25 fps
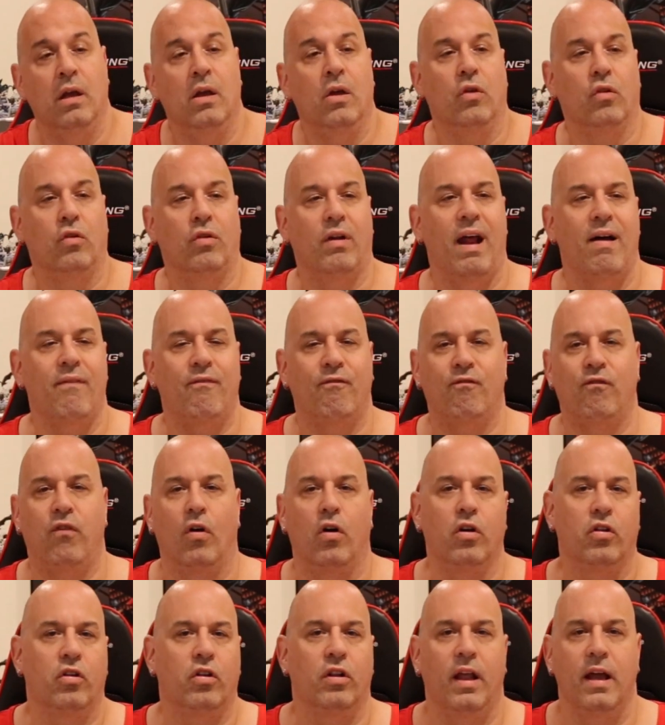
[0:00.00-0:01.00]
So that
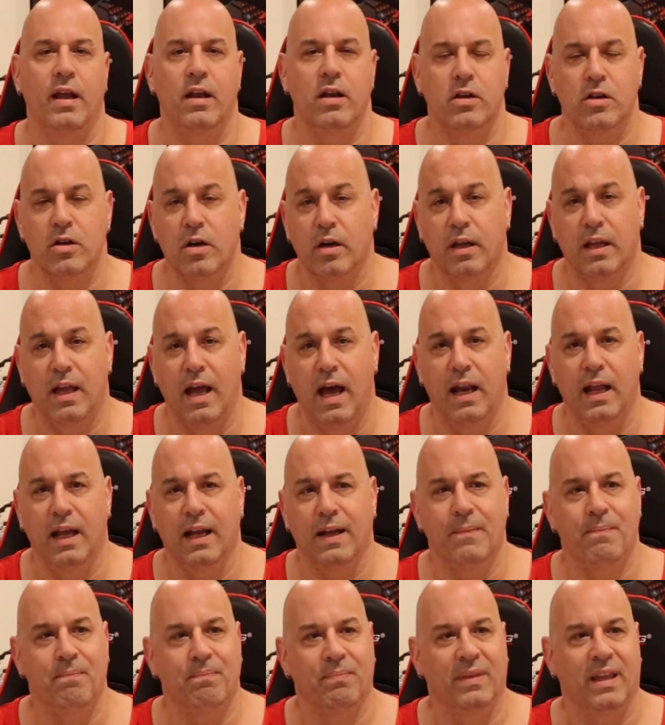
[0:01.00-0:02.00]
first layer you're
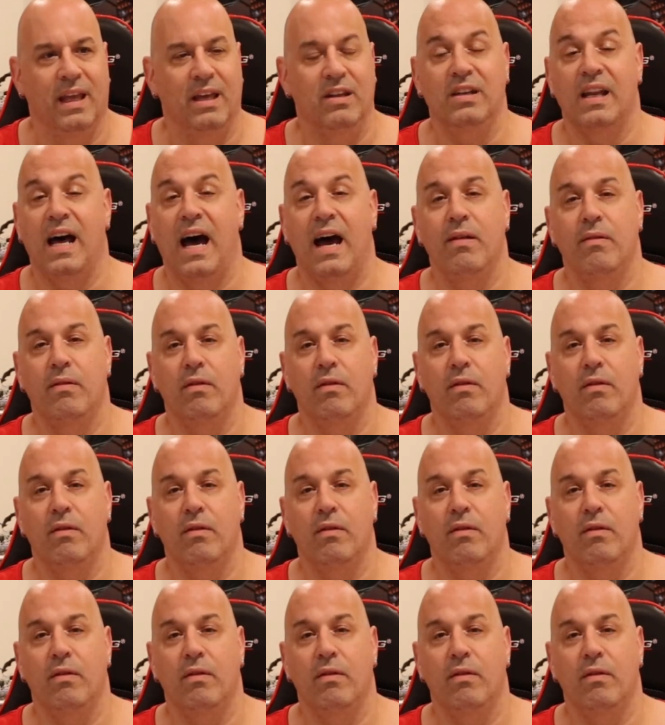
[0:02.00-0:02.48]
getting is not